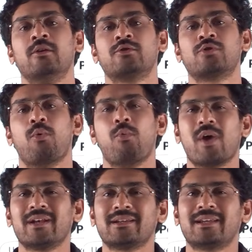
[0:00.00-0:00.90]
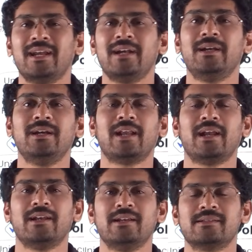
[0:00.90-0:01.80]
So one key
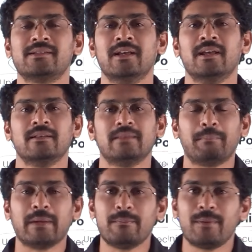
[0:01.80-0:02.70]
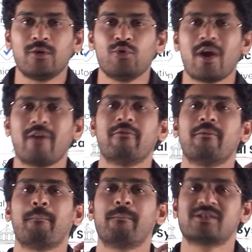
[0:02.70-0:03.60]
detail is the people who
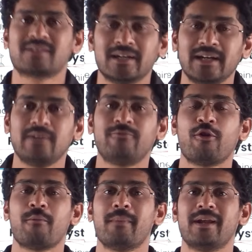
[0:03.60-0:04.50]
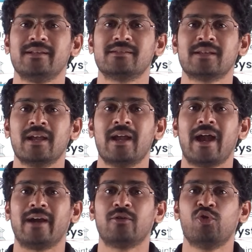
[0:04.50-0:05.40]
have studied for mains
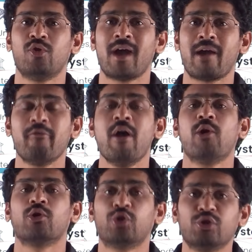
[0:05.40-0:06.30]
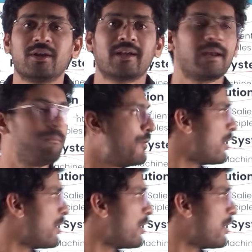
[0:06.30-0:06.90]
and who have good grip